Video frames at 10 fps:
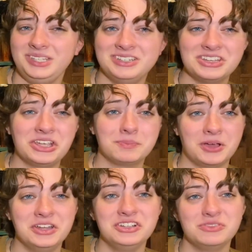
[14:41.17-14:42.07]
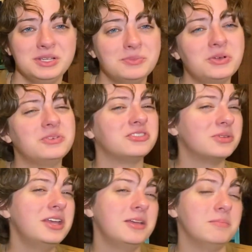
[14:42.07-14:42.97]
to like punish people, which
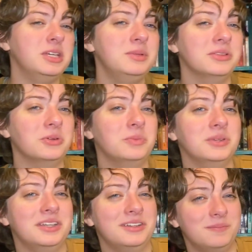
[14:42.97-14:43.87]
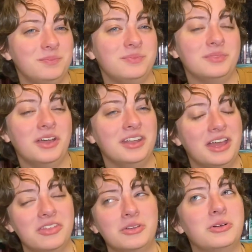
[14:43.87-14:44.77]
may be a little bit
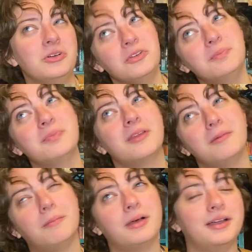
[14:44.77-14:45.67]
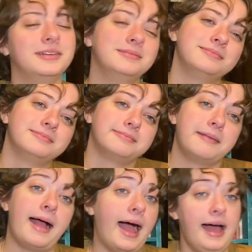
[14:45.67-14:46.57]
unethical, but
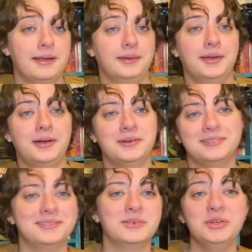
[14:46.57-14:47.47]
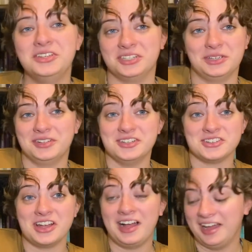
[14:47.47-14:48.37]
I don't know, we could give it a
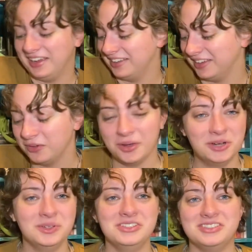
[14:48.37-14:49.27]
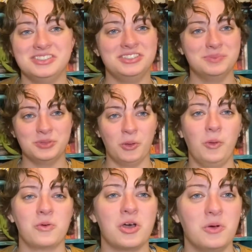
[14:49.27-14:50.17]
try. Like, why don't we just dip the
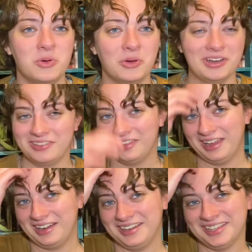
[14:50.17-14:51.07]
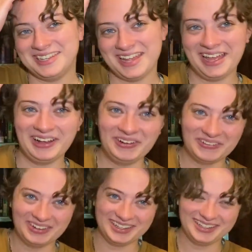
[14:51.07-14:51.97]
whole cohort in there, you know?